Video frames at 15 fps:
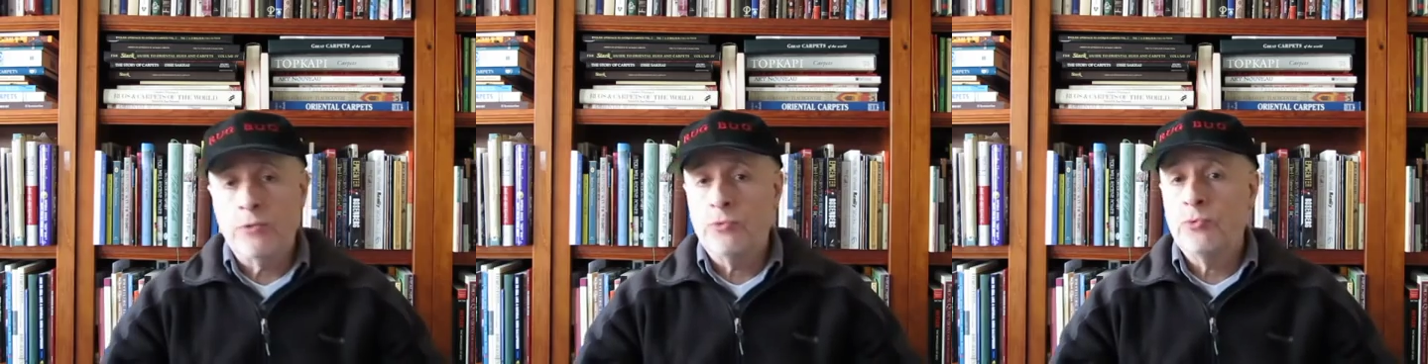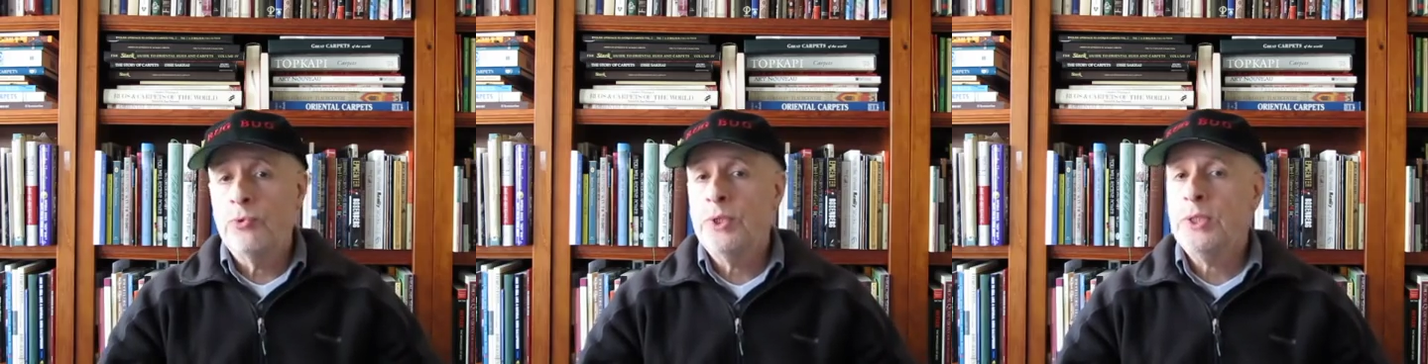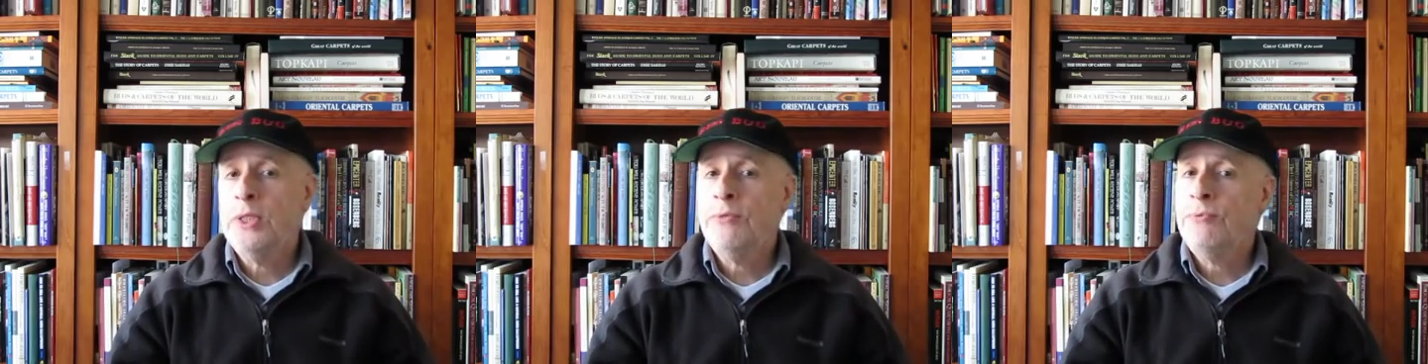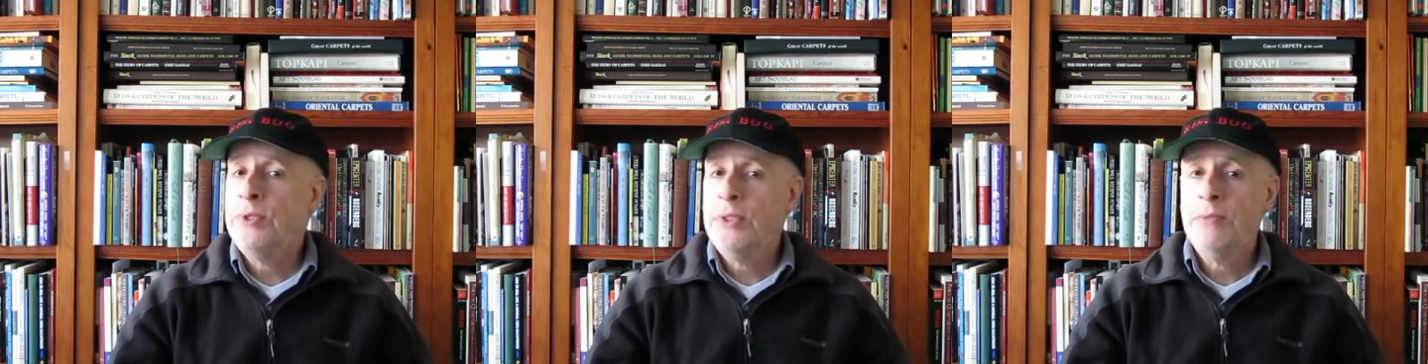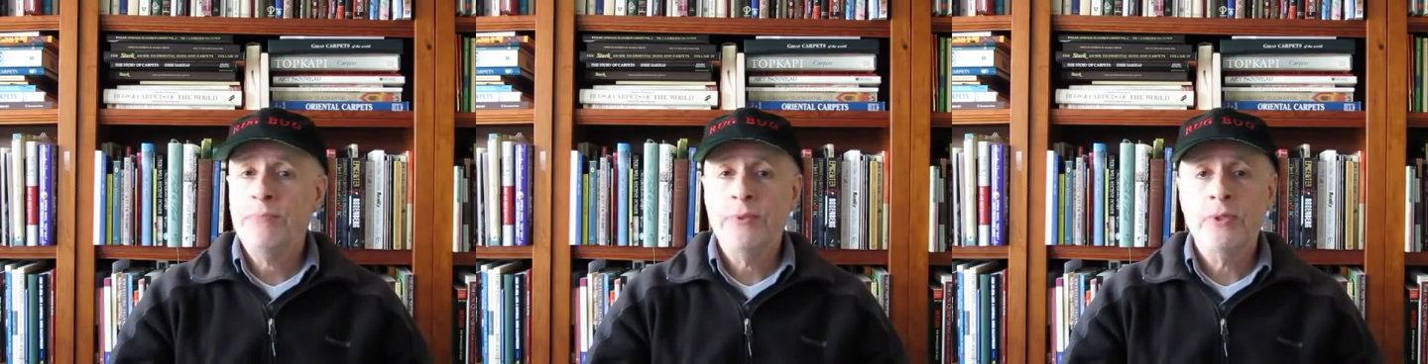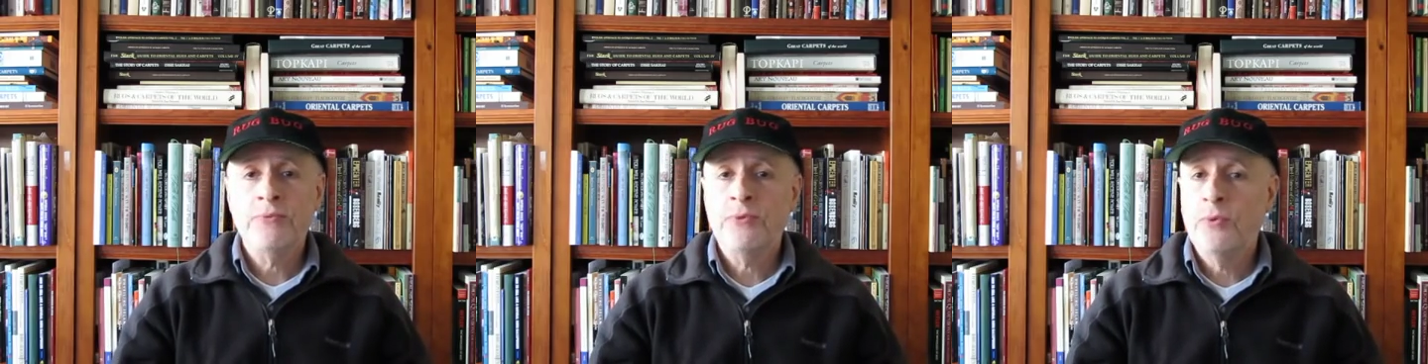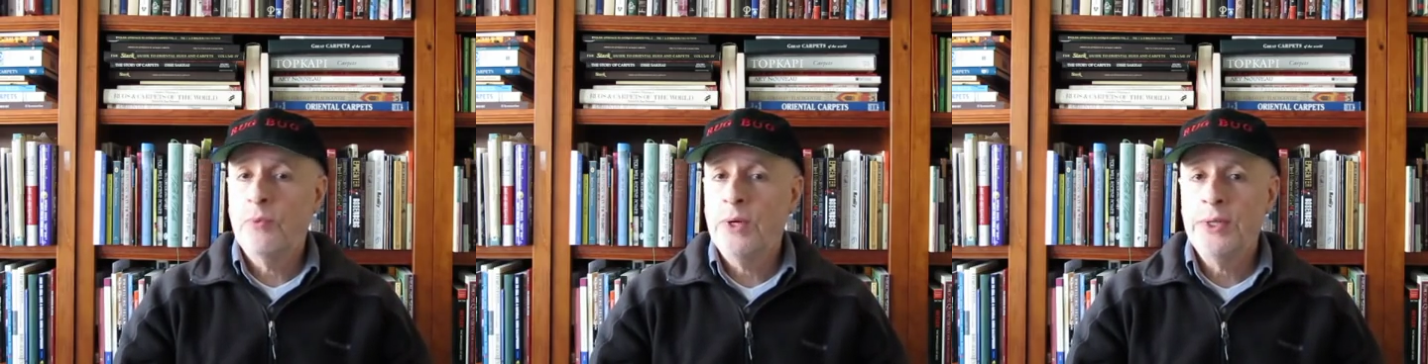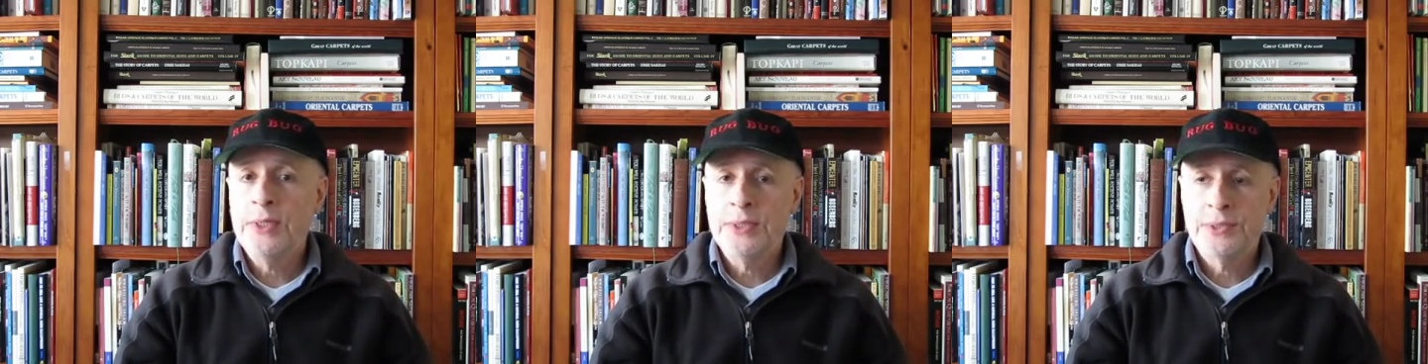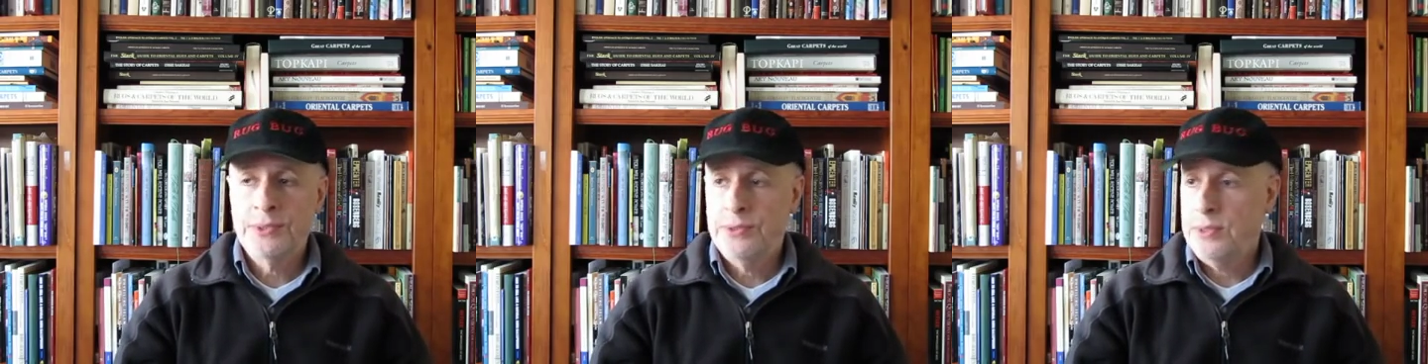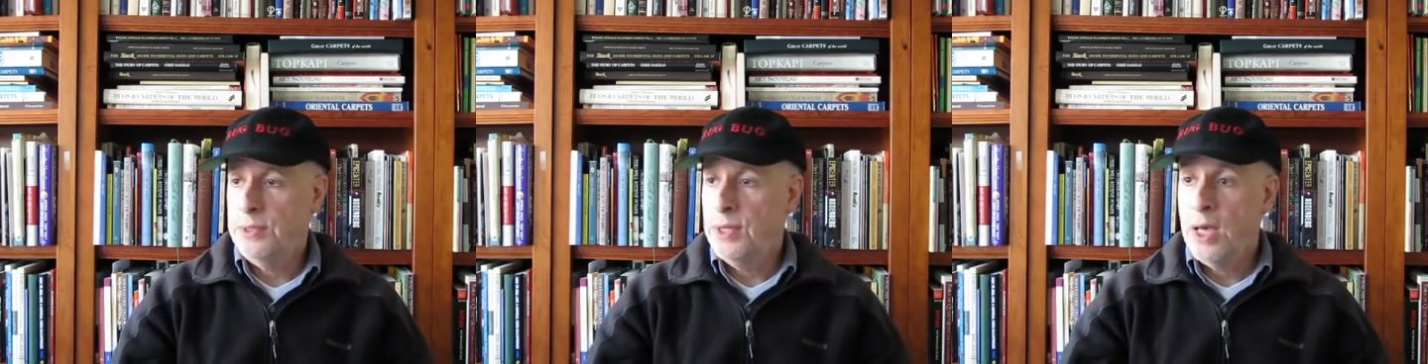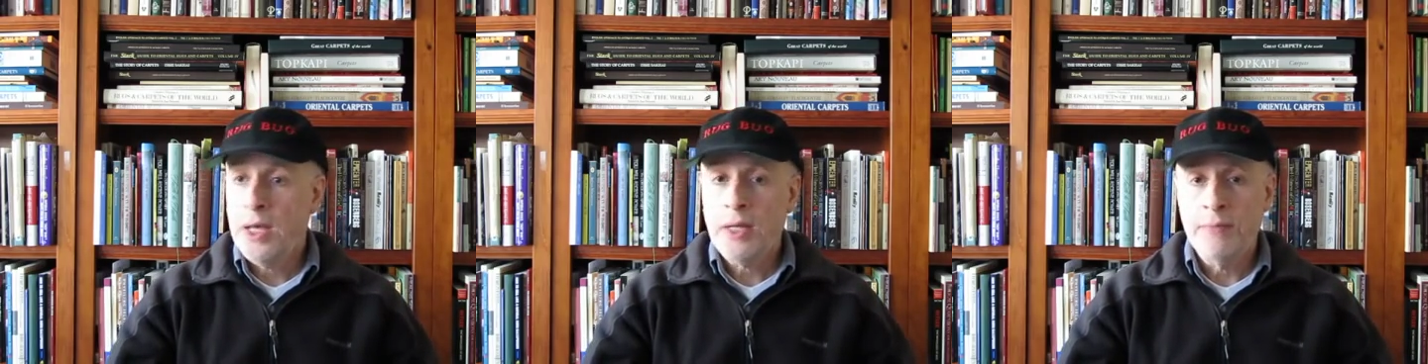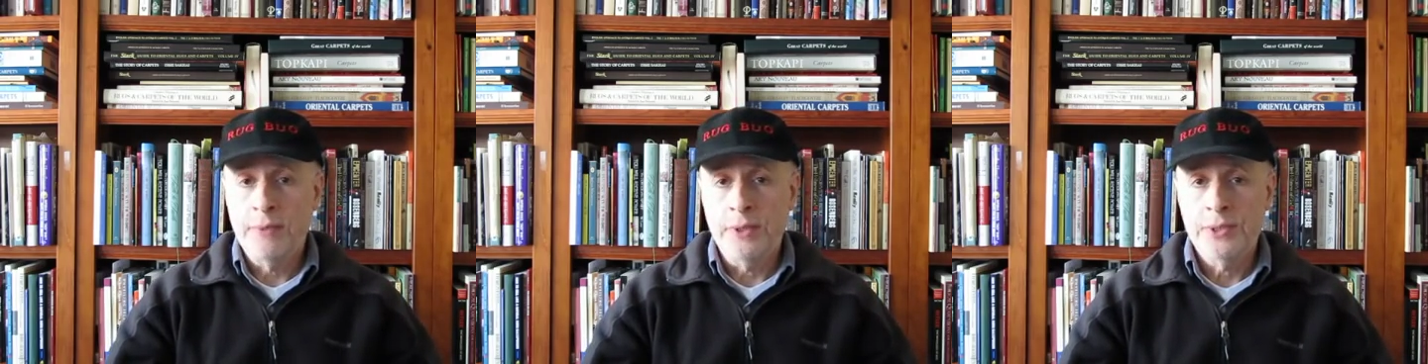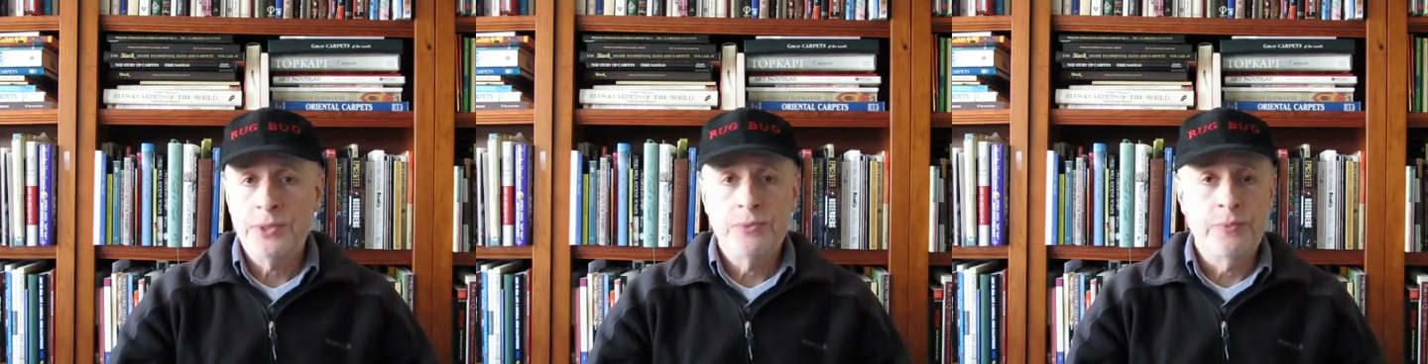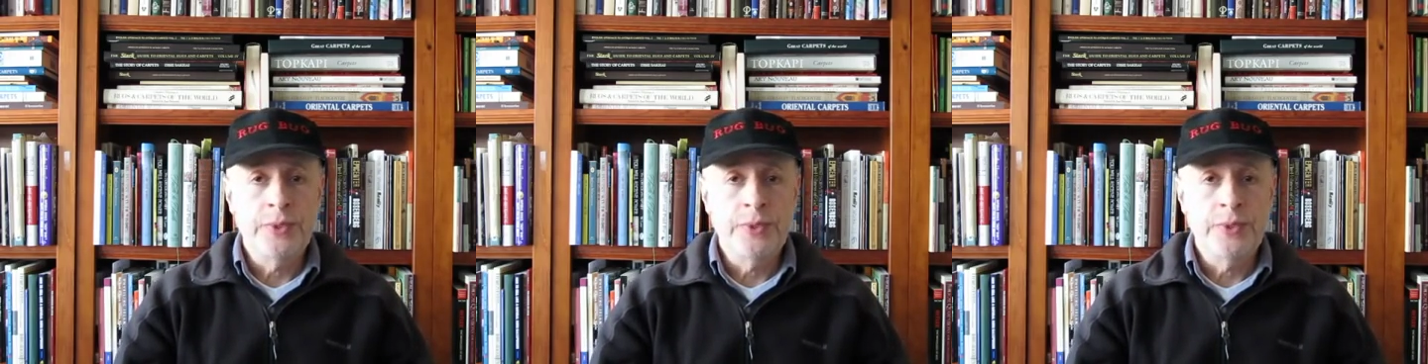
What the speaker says: a really, really beautiful one that's anonymous,